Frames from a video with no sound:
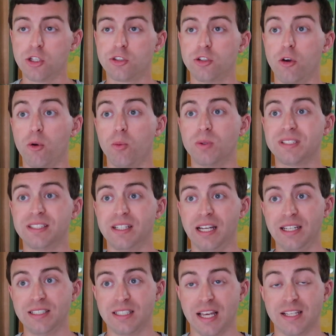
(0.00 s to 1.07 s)
So it was
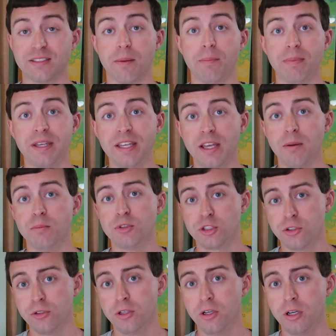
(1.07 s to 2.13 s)
nice as a PM
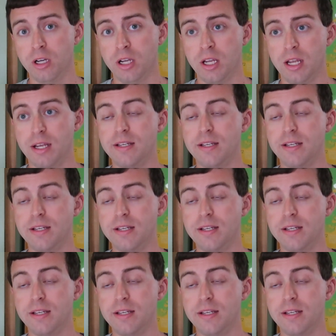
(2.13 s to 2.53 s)
shooter